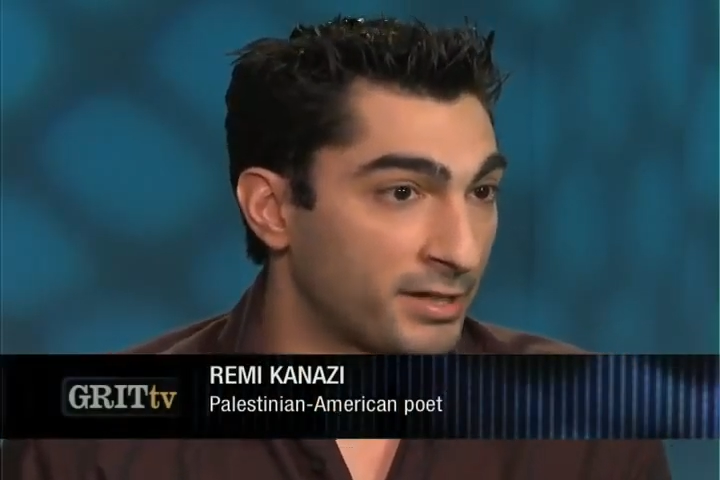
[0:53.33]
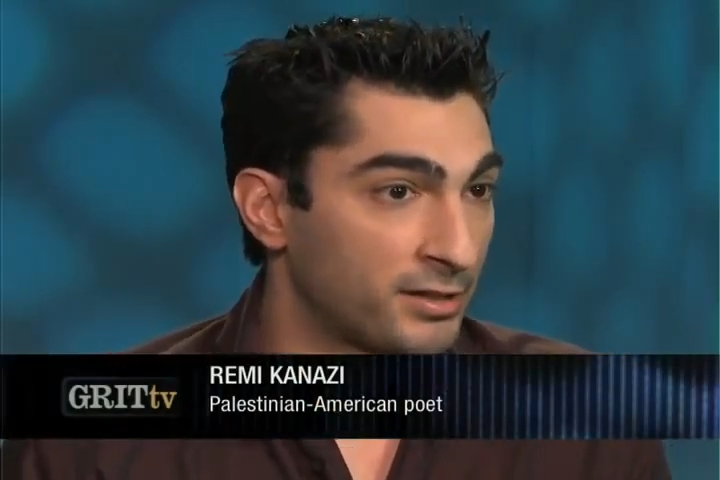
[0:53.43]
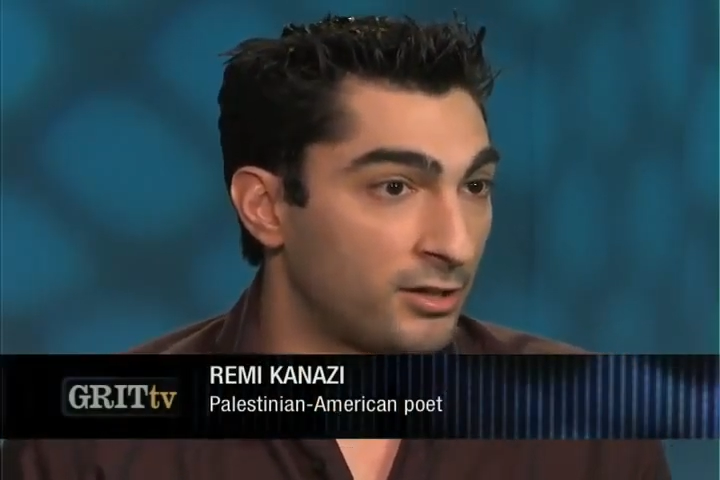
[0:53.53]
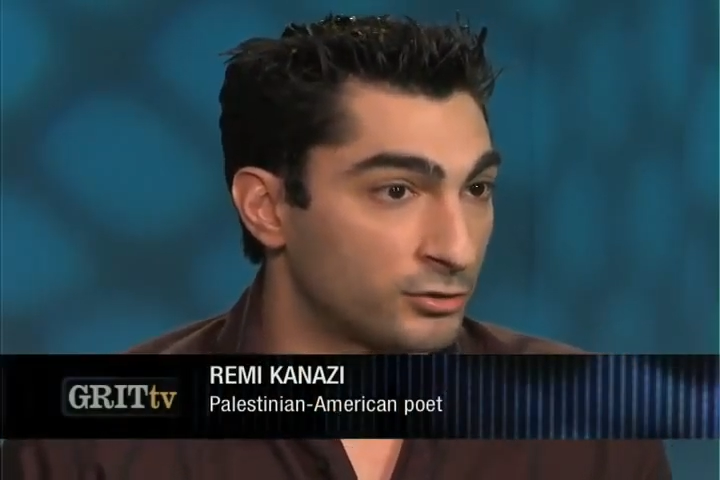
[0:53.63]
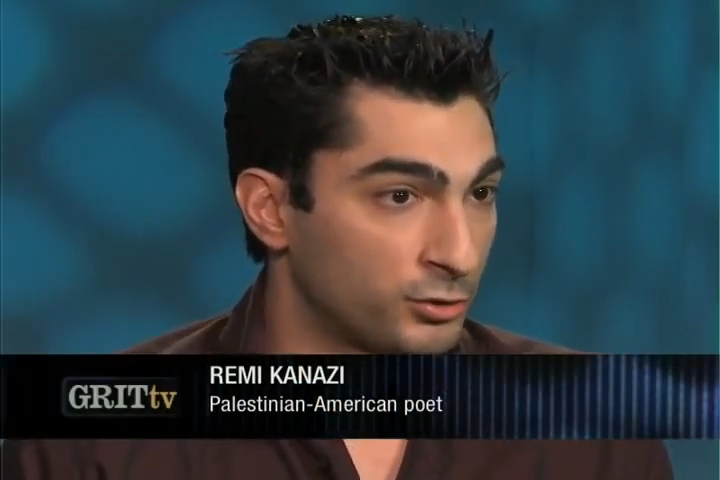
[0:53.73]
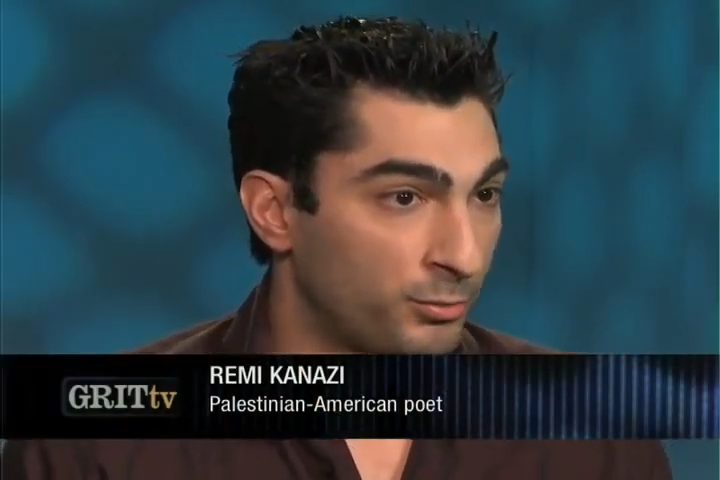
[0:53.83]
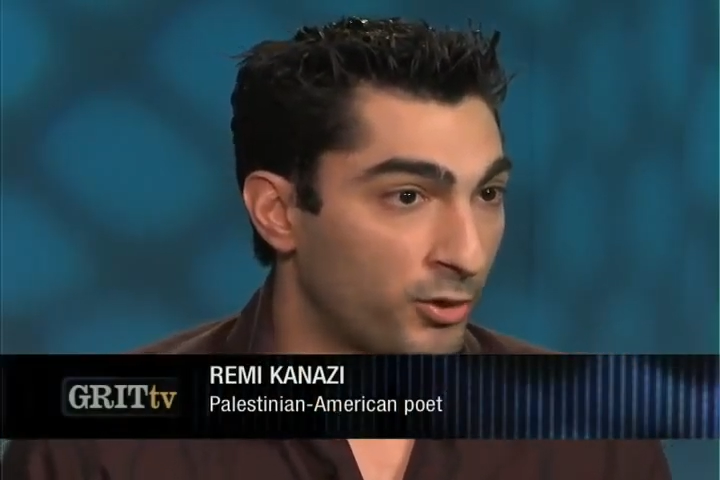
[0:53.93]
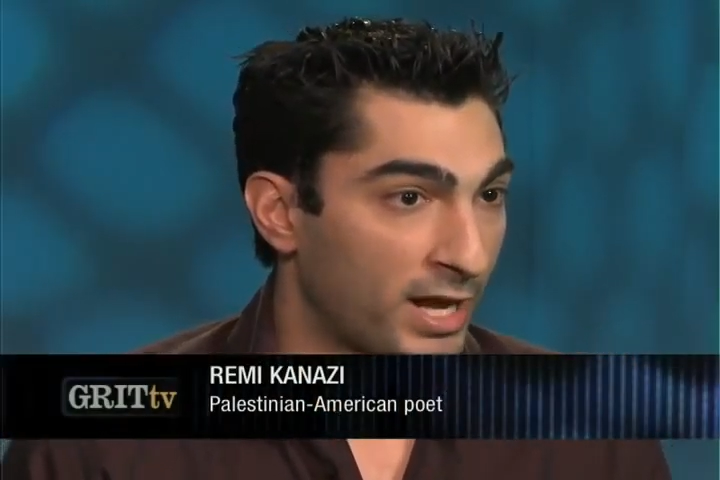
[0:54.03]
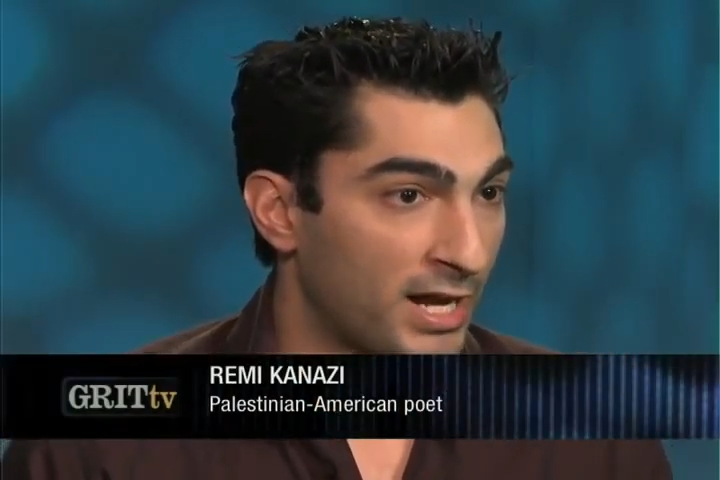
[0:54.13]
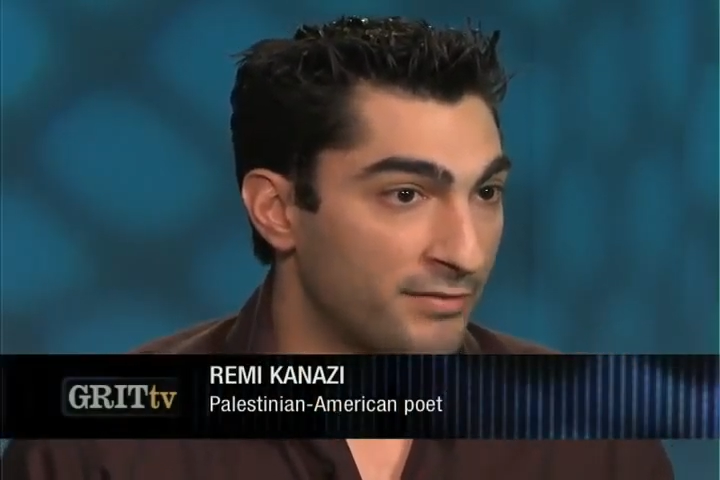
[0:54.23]
and cultural
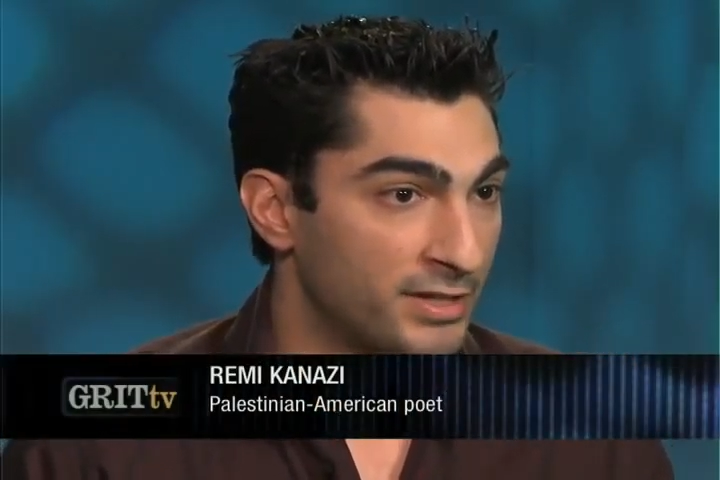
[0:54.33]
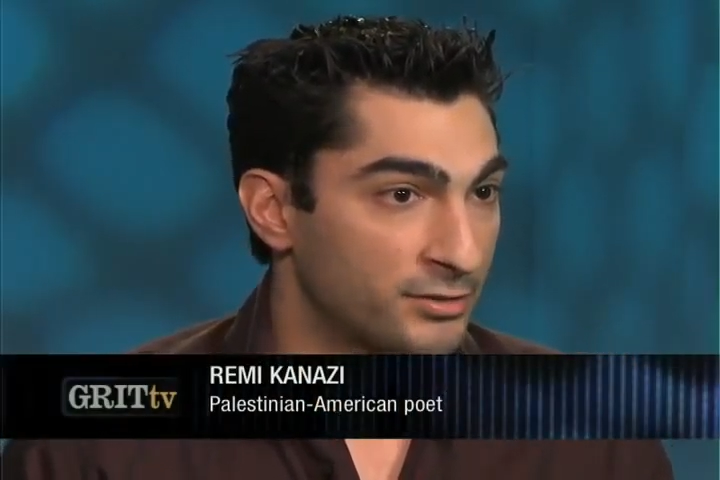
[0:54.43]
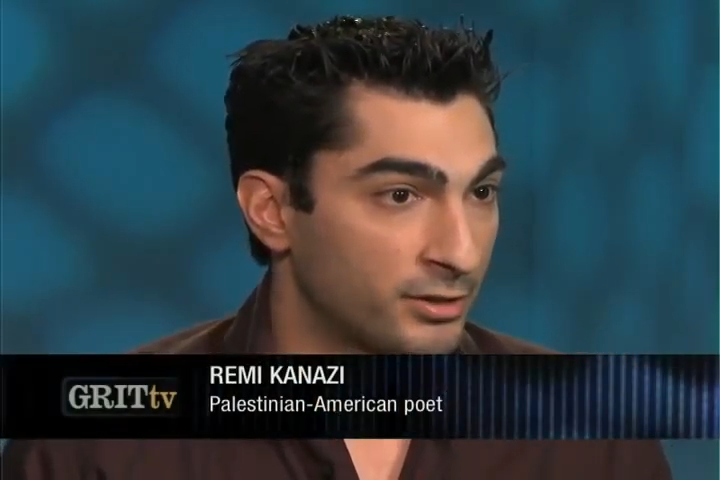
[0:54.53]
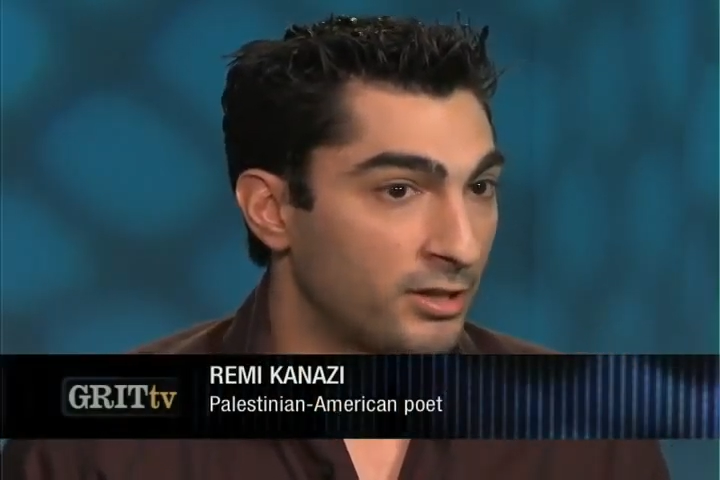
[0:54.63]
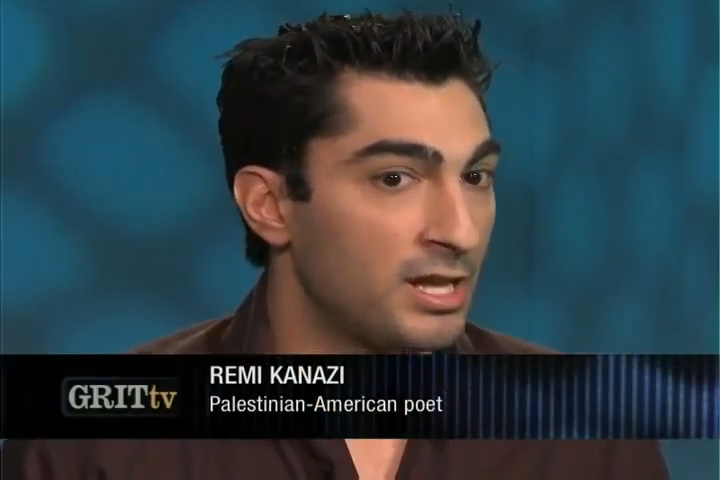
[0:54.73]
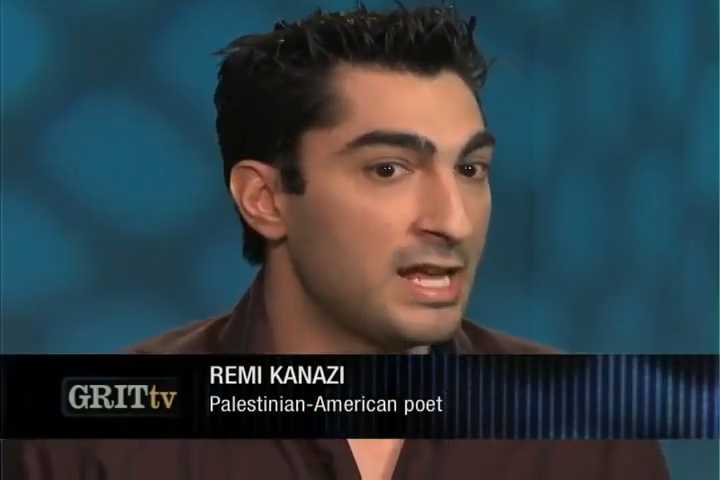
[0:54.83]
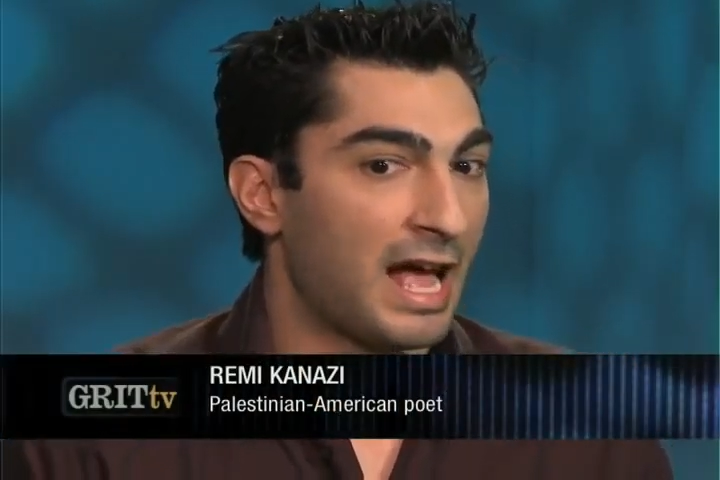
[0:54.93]
boycott of Israel.